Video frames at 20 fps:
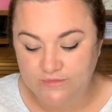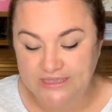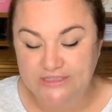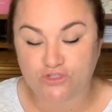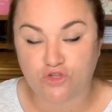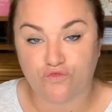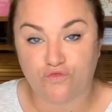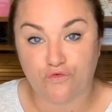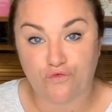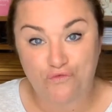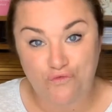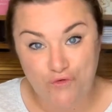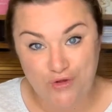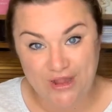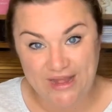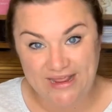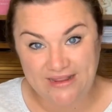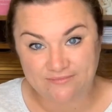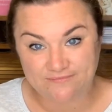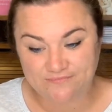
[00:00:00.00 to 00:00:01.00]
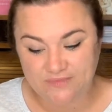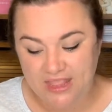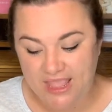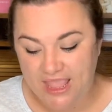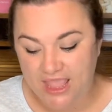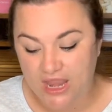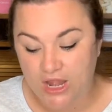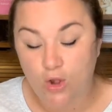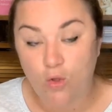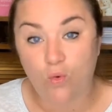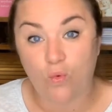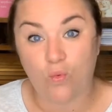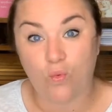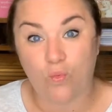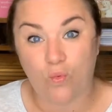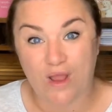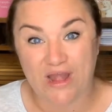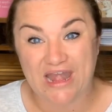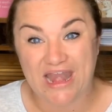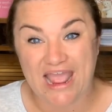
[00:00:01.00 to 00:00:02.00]
They sold for 40 in
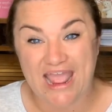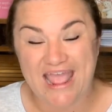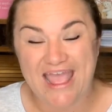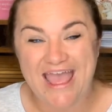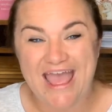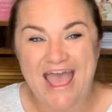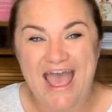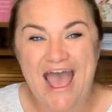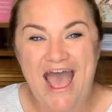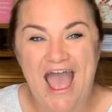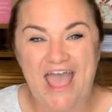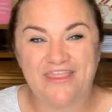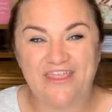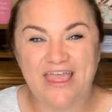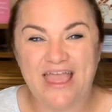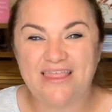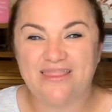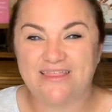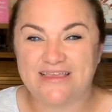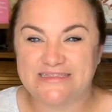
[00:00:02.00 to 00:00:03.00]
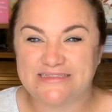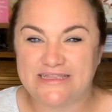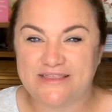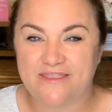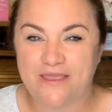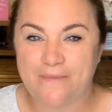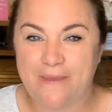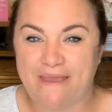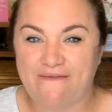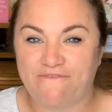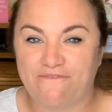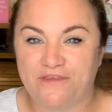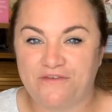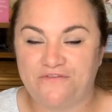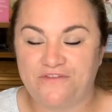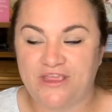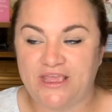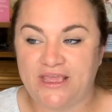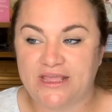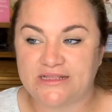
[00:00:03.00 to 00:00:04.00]
one day. I think I listed them at
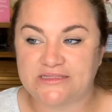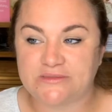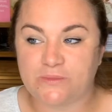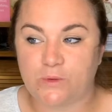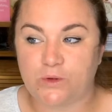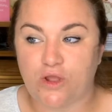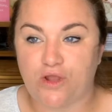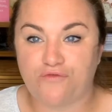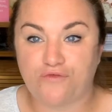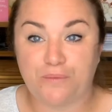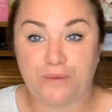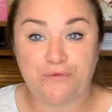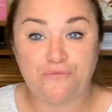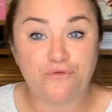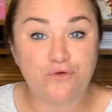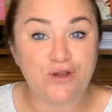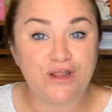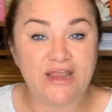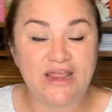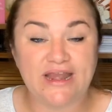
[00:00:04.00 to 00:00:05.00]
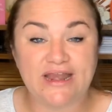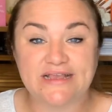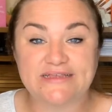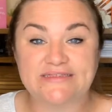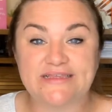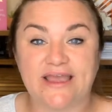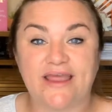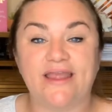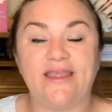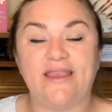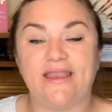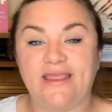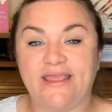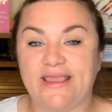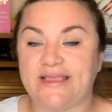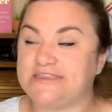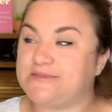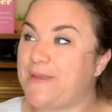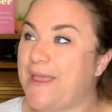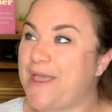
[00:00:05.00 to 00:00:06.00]
50 and someone offered me 40 and I said,
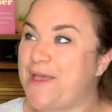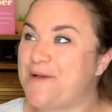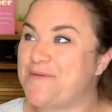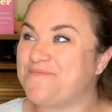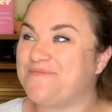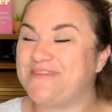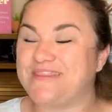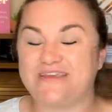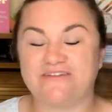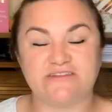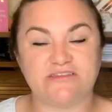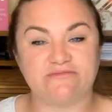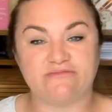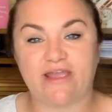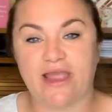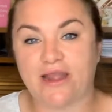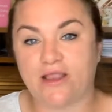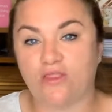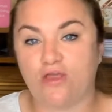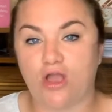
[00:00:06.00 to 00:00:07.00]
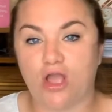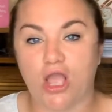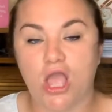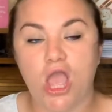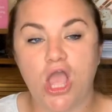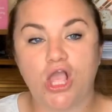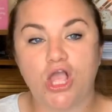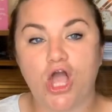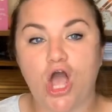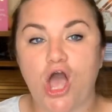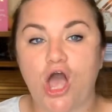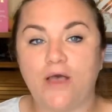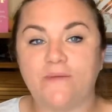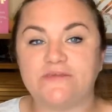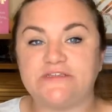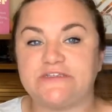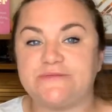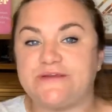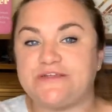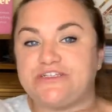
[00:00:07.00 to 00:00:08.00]
yes ma'am. It was a ride along
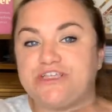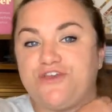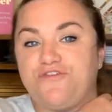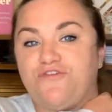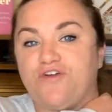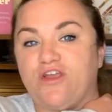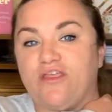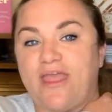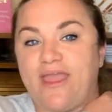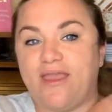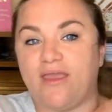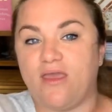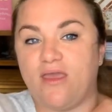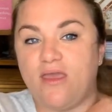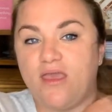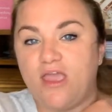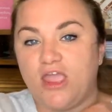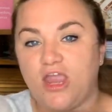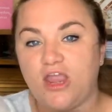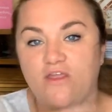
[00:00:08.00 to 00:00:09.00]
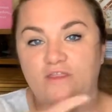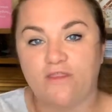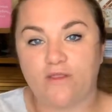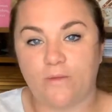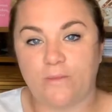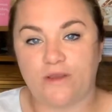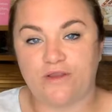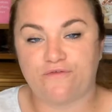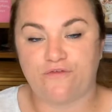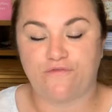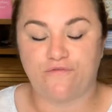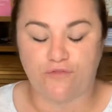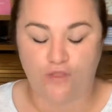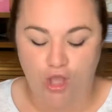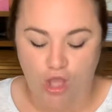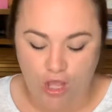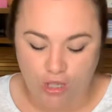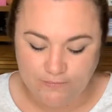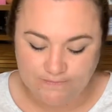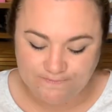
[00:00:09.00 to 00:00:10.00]
comps, especially for like, you know, a little bit of a
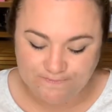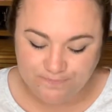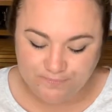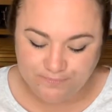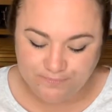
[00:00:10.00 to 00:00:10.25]
flaw.